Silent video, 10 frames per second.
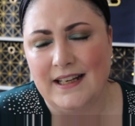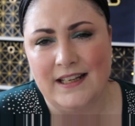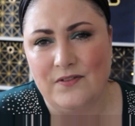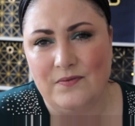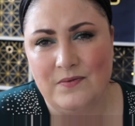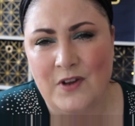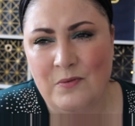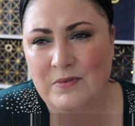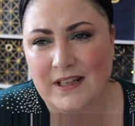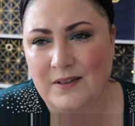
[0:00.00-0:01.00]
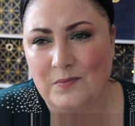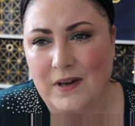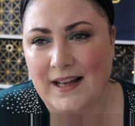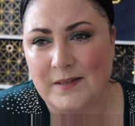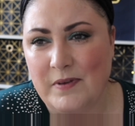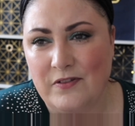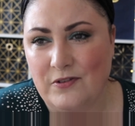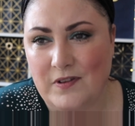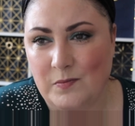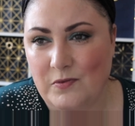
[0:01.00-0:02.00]
has been
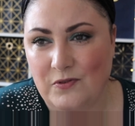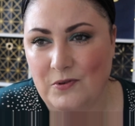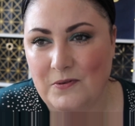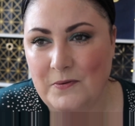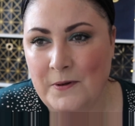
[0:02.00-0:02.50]
through this before.